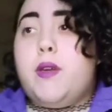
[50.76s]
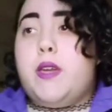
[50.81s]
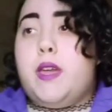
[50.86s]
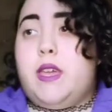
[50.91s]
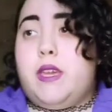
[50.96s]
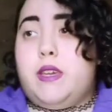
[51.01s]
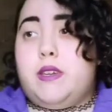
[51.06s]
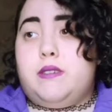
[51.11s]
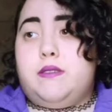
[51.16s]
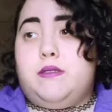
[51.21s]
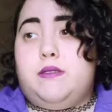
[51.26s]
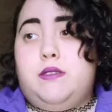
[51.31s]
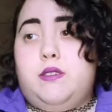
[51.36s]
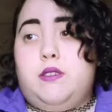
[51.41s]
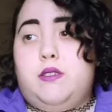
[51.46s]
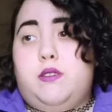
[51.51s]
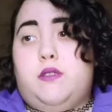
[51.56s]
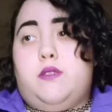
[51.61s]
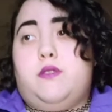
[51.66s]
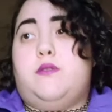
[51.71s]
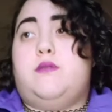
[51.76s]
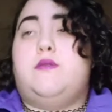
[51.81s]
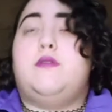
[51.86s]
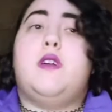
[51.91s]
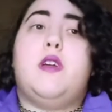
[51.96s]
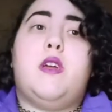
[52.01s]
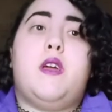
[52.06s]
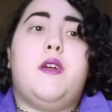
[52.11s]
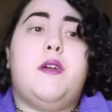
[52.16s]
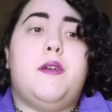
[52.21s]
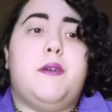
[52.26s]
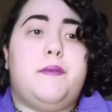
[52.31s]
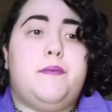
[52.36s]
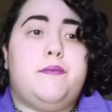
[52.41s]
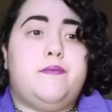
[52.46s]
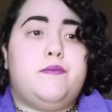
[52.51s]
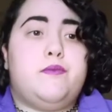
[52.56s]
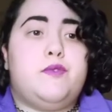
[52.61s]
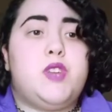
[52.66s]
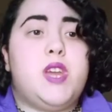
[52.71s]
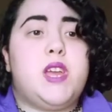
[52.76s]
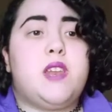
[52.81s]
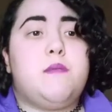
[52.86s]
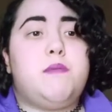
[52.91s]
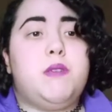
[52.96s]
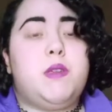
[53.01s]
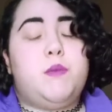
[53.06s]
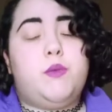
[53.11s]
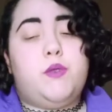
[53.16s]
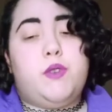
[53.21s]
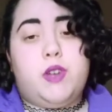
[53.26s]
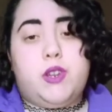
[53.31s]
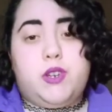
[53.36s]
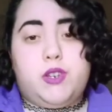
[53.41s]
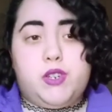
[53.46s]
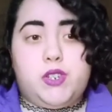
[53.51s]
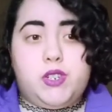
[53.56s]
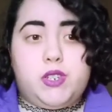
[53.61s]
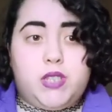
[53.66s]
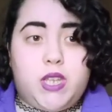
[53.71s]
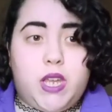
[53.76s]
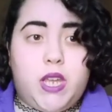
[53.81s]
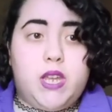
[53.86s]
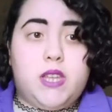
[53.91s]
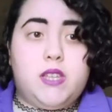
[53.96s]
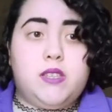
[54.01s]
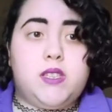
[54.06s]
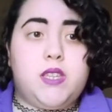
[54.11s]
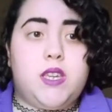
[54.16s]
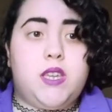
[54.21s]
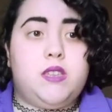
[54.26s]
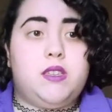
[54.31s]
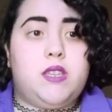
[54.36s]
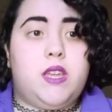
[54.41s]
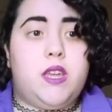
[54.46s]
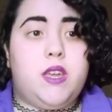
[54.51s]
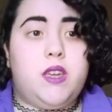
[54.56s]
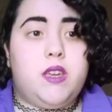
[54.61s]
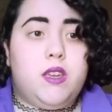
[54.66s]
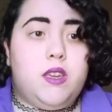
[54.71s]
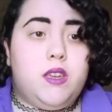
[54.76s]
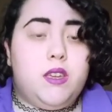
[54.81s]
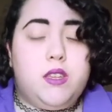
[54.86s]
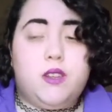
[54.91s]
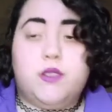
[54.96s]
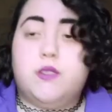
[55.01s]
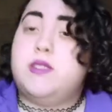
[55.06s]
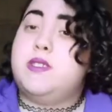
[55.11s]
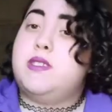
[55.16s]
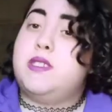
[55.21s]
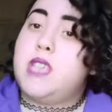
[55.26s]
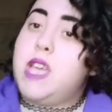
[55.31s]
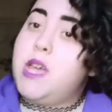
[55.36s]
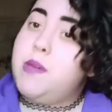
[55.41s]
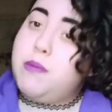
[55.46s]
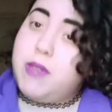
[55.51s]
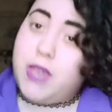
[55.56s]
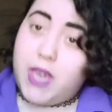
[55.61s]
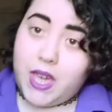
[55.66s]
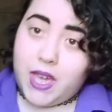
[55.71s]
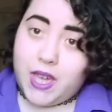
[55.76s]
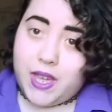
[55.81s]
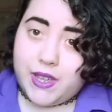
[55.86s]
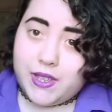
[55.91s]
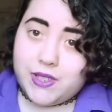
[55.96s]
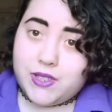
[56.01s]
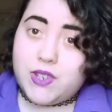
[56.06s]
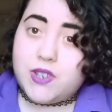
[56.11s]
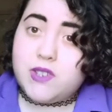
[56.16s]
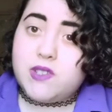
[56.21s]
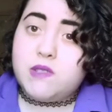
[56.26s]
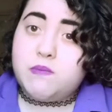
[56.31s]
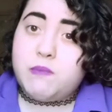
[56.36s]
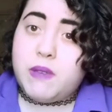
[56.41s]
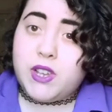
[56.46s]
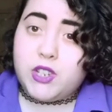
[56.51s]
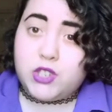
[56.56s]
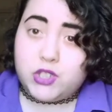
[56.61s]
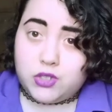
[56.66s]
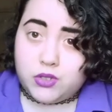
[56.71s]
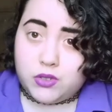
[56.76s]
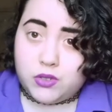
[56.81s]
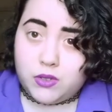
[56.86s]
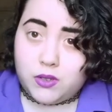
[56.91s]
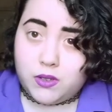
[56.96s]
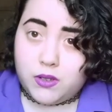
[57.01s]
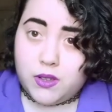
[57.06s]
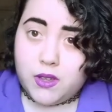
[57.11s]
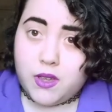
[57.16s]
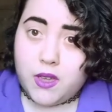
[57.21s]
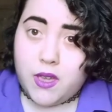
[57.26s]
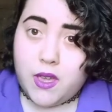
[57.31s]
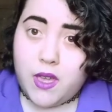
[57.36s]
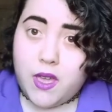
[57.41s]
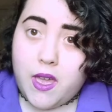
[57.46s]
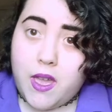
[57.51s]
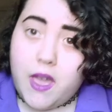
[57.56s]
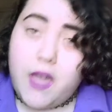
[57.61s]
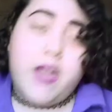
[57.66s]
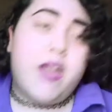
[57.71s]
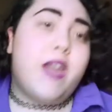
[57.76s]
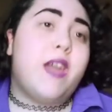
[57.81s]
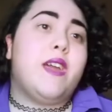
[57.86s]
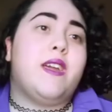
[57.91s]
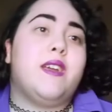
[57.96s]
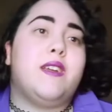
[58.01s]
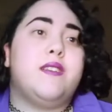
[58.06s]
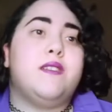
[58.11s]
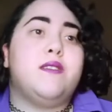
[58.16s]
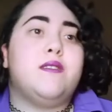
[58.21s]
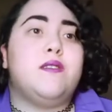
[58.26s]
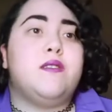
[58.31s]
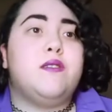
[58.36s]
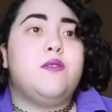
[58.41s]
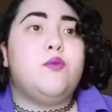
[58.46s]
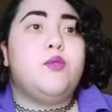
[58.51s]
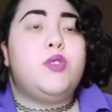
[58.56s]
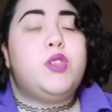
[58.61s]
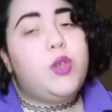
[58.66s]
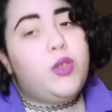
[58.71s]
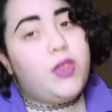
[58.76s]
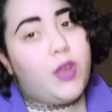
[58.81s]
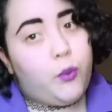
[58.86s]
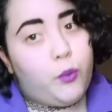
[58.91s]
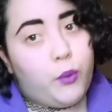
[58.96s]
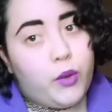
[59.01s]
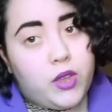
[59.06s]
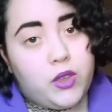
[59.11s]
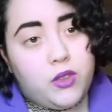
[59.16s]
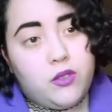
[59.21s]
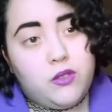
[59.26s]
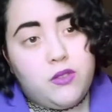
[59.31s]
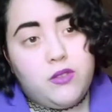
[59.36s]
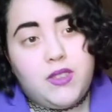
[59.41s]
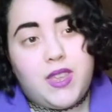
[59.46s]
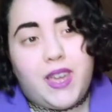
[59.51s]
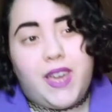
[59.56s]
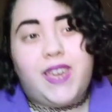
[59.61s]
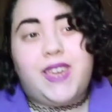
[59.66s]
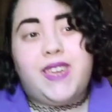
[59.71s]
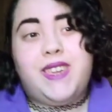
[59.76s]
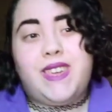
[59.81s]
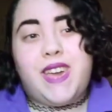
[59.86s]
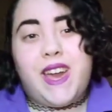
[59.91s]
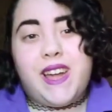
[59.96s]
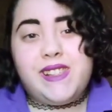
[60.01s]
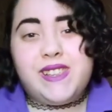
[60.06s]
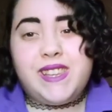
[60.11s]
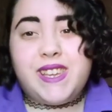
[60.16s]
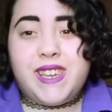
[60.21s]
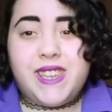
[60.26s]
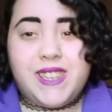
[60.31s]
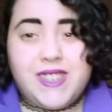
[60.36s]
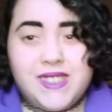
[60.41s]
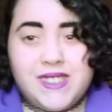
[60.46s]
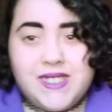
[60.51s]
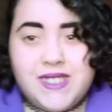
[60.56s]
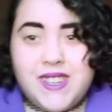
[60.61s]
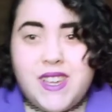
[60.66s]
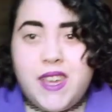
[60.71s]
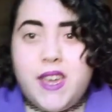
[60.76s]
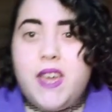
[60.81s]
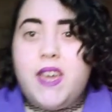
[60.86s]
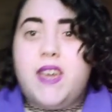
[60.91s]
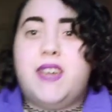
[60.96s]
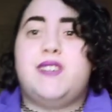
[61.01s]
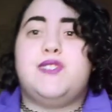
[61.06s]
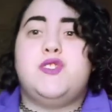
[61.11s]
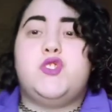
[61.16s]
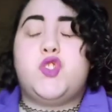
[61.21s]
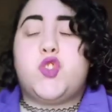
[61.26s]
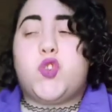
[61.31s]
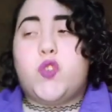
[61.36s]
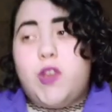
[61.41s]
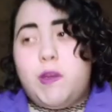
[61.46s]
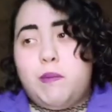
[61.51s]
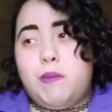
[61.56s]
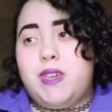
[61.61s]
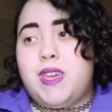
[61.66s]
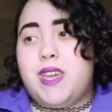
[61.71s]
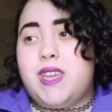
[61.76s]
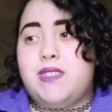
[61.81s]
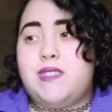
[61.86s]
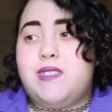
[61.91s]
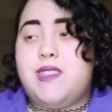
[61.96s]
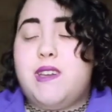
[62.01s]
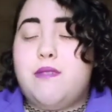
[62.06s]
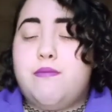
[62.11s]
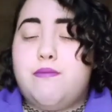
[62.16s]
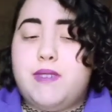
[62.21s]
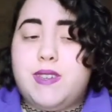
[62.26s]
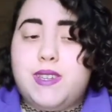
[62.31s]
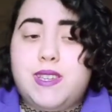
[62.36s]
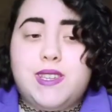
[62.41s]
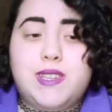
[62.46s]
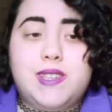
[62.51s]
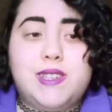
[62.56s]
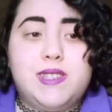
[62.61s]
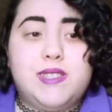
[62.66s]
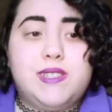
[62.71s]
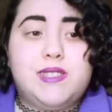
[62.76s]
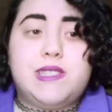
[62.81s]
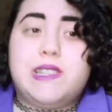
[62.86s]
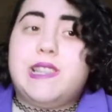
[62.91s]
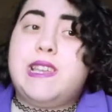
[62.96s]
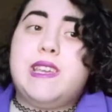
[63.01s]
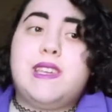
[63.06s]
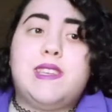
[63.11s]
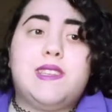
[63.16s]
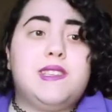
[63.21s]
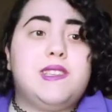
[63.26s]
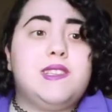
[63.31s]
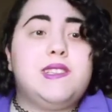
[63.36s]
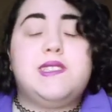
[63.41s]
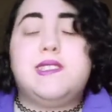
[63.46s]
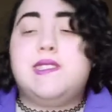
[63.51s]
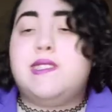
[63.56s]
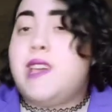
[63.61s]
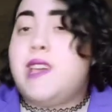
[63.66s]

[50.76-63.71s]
and try to be more understanding that some kids are special, and when yelling and screaming at them is like, it's